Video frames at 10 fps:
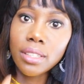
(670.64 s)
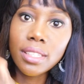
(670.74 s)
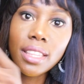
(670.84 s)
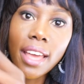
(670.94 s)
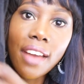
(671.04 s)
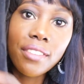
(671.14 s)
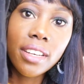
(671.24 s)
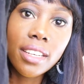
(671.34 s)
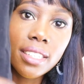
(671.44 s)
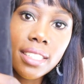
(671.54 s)
See, they have
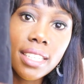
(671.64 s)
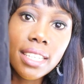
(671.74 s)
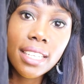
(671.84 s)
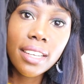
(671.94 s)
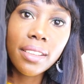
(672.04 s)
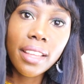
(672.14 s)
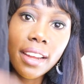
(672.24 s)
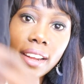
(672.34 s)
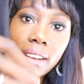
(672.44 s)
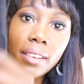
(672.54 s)
a detail
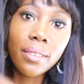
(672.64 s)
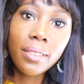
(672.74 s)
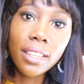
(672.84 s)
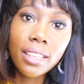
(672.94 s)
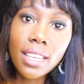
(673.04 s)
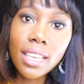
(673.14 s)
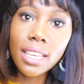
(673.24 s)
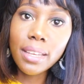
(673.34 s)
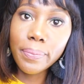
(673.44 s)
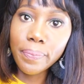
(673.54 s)
there on the
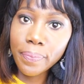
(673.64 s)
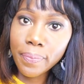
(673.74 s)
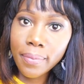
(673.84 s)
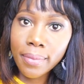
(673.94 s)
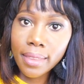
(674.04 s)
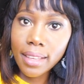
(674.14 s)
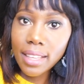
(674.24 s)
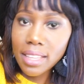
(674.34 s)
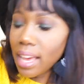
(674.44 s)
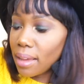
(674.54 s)
knee.
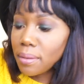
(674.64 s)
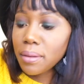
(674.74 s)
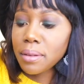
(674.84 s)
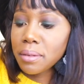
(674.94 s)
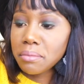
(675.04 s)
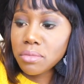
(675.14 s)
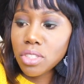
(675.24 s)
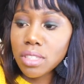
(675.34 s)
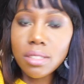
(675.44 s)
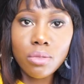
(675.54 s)
And yeah,
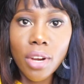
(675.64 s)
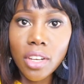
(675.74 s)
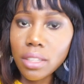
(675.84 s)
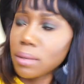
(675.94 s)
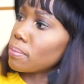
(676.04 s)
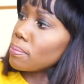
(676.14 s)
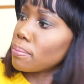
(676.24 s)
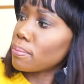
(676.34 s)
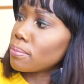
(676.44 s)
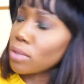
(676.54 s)
just regular...
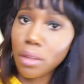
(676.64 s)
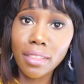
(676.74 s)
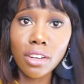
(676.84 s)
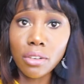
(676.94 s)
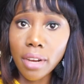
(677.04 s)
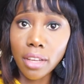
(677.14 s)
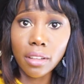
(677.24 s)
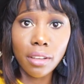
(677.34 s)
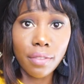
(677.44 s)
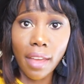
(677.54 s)
No, they're not
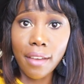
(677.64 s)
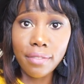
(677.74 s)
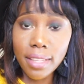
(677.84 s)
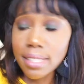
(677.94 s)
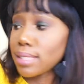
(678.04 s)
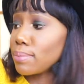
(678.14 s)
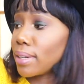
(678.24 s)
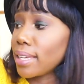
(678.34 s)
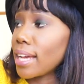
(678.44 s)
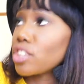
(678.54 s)
regular if they have this.
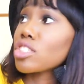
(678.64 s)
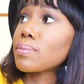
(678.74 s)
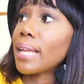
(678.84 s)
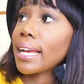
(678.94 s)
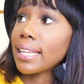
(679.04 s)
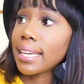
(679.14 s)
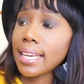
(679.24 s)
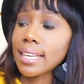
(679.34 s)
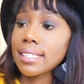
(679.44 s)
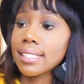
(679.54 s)
But yeah, just black
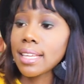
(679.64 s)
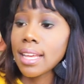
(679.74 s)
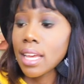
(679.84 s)
leggings.